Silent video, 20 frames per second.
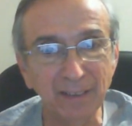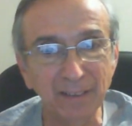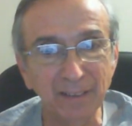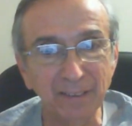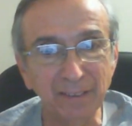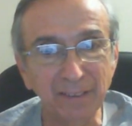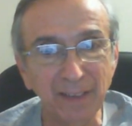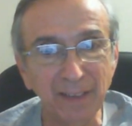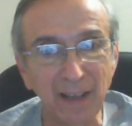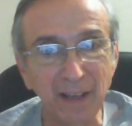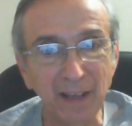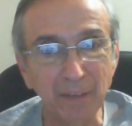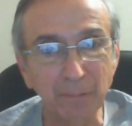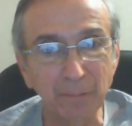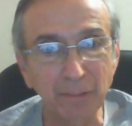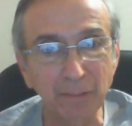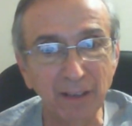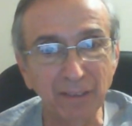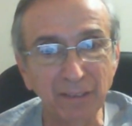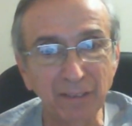stock
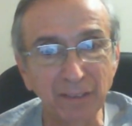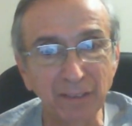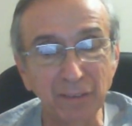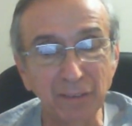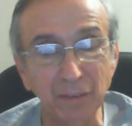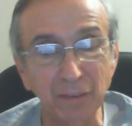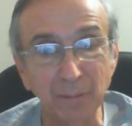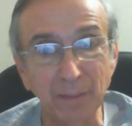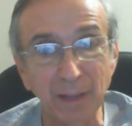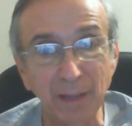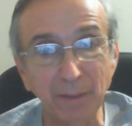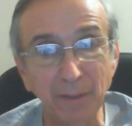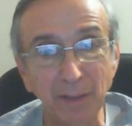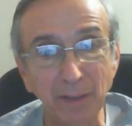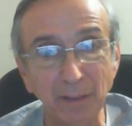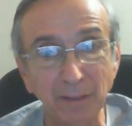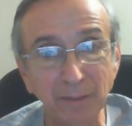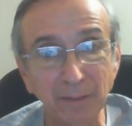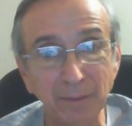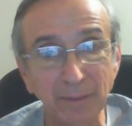prices or maybe
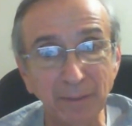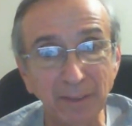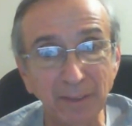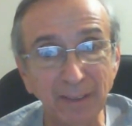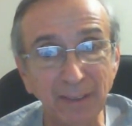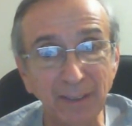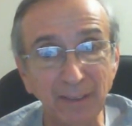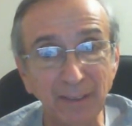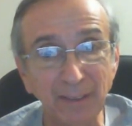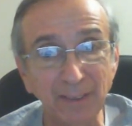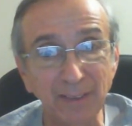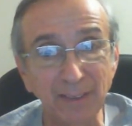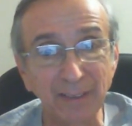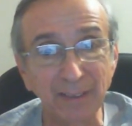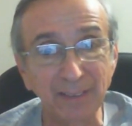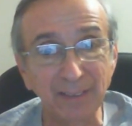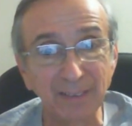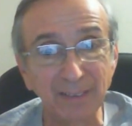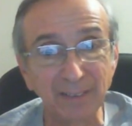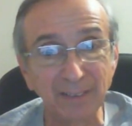ultimately even a
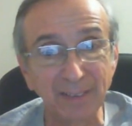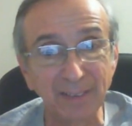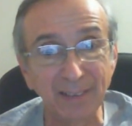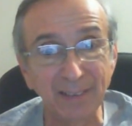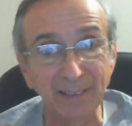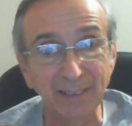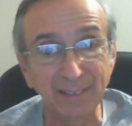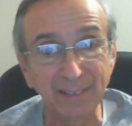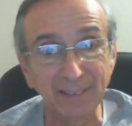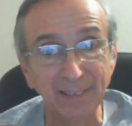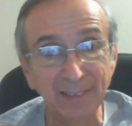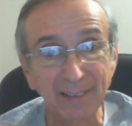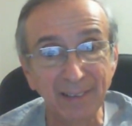dividend.